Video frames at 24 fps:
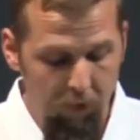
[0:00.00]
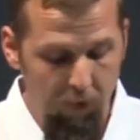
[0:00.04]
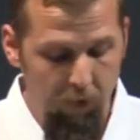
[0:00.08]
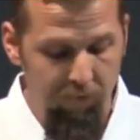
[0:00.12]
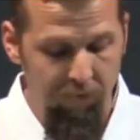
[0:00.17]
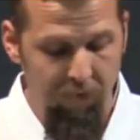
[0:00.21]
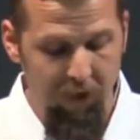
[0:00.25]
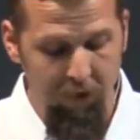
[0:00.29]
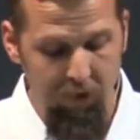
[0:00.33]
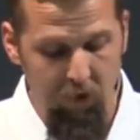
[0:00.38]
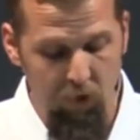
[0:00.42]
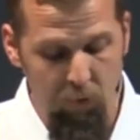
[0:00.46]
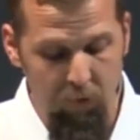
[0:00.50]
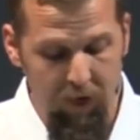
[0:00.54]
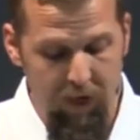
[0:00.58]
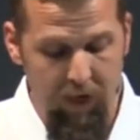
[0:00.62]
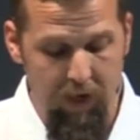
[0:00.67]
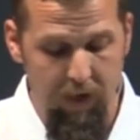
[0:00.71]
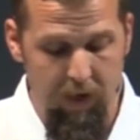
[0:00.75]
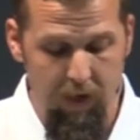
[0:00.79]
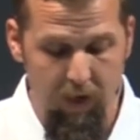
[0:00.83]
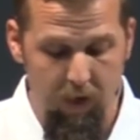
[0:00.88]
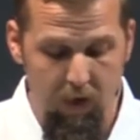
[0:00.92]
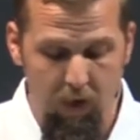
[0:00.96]
Father,
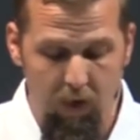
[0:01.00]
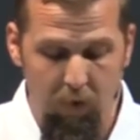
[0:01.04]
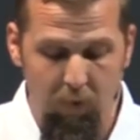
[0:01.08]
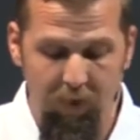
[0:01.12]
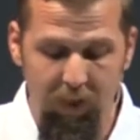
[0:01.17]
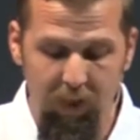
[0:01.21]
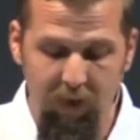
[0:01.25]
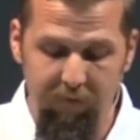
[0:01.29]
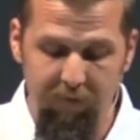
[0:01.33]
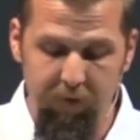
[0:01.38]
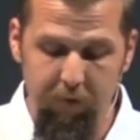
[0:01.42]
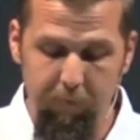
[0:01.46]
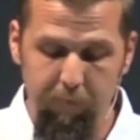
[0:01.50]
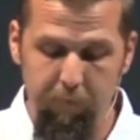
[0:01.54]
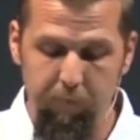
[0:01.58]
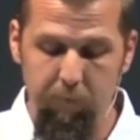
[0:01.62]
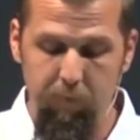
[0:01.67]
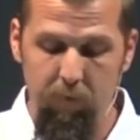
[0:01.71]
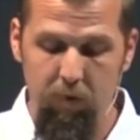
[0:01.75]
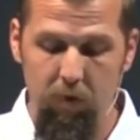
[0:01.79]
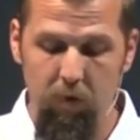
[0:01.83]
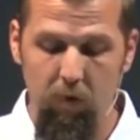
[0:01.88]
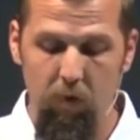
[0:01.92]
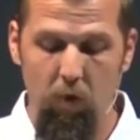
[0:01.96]
we, we love you.
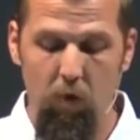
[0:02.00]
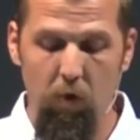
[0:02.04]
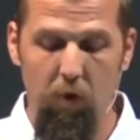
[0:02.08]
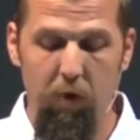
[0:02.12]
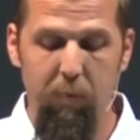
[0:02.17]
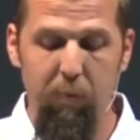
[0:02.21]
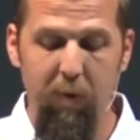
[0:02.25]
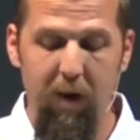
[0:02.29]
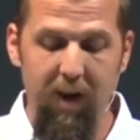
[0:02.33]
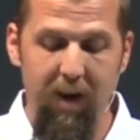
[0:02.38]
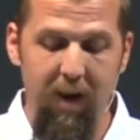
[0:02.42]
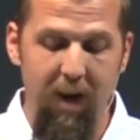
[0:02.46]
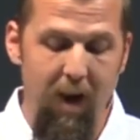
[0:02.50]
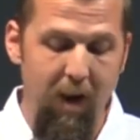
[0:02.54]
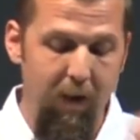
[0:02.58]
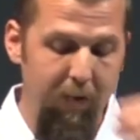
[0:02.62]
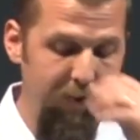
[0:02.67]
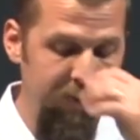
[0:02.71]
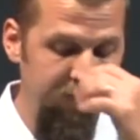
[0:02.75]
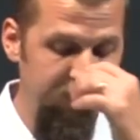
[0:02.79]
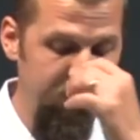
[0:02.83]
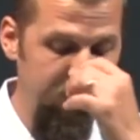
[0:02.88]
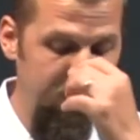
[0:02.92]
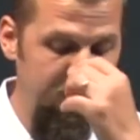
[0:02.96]
Lord, we pray now
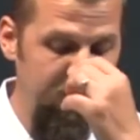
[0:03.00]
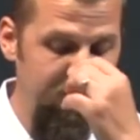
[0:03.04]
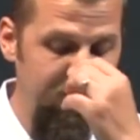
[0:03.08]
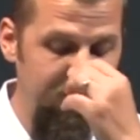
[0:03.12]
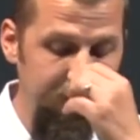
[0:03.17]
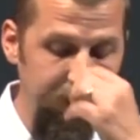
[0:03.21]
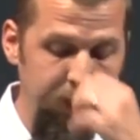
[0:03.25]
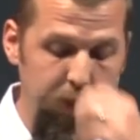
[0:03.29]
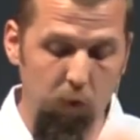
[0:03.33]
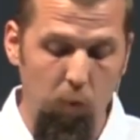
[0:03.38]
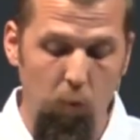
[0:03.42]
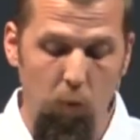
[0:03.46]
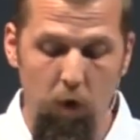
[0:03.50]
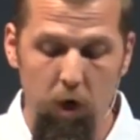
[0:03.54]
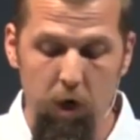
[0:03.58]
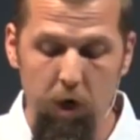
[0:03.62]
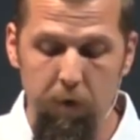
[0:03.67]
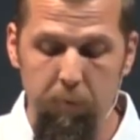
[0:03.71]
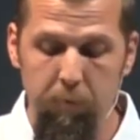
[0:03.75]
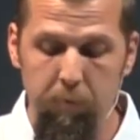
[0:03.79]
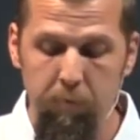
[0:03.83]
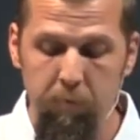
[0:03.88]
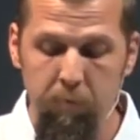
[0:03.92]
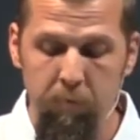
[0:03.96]
as we read your
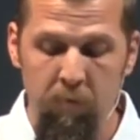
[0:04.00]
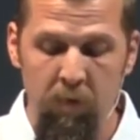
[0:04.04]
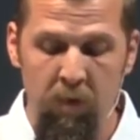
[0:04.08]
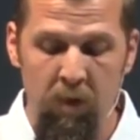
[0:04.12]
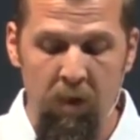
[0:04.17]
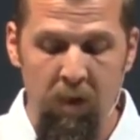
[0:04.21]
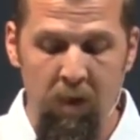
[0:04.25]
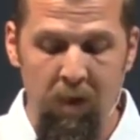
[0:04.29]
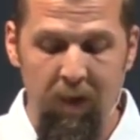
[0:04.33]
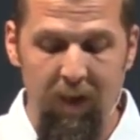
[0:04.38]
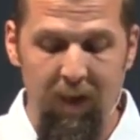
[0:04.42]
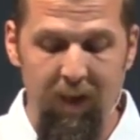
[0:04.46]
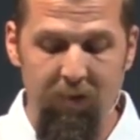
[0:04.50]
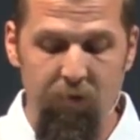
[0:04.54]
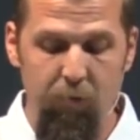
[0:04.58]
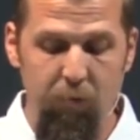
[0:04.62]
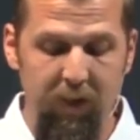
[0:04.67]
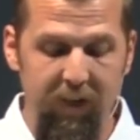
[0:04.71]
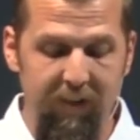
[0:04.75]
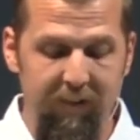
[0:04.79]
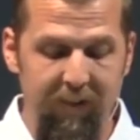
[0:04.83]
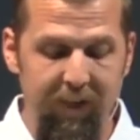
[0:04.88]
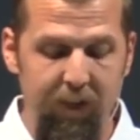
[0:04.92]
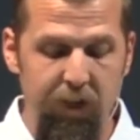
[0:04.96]
word and as we
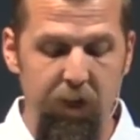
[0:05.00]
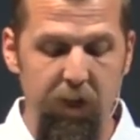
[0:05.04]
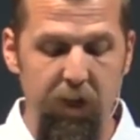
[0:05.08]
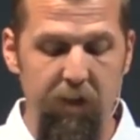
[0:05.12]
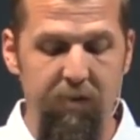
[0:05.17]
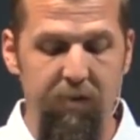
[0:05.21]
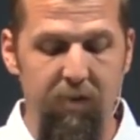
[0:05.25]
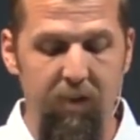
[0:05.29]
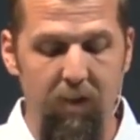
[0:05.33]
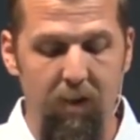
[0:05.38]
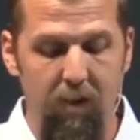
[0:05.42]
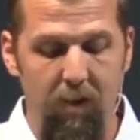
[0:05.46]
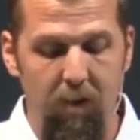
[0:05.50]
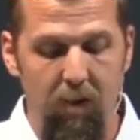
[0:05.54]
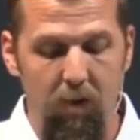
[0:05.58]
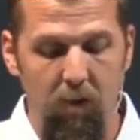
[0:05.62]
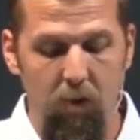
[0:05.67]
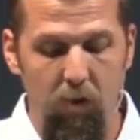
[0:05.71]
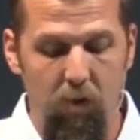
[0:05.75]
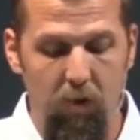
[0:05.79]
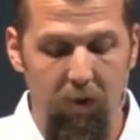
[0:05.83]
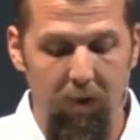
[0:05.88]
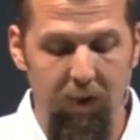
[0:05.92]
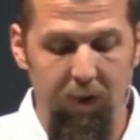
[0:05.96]
teach it,
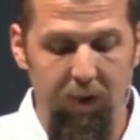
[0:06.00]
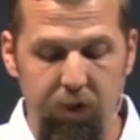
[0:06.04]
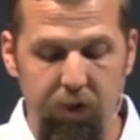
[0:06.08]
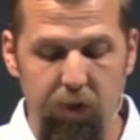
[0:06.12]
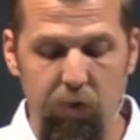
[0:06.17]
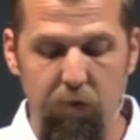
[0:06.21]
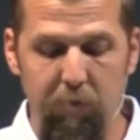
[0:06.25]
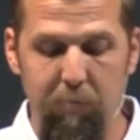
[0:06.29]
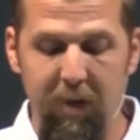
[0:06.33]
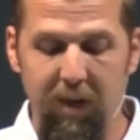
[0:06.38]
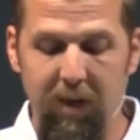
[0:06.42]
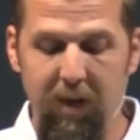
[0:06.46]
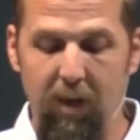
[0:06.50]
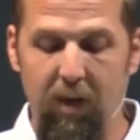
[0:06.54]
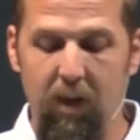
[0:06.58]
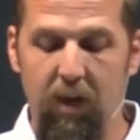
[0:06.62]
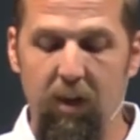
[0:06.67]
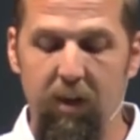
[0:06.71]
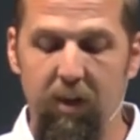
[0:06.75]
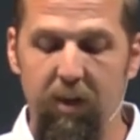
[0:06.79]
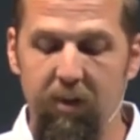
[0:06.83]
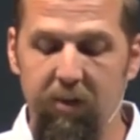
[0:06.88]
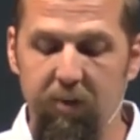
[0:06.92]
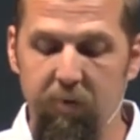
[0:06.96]
Lord, you would make it
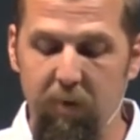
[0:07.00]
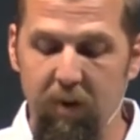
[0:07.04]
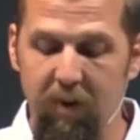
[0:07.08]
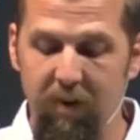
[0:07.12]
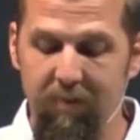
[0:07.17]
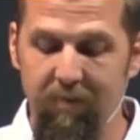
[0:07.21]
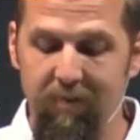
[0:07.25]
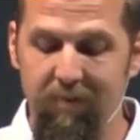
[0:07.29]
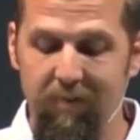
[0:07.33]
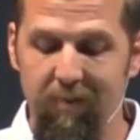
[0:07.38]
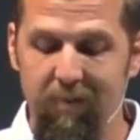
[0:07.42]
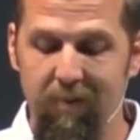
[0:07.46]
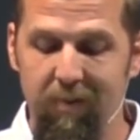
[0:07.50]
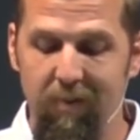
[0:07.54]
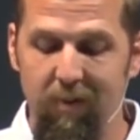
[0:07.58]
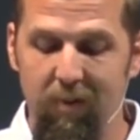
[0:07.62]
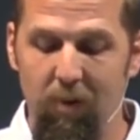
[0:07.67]
clear to us.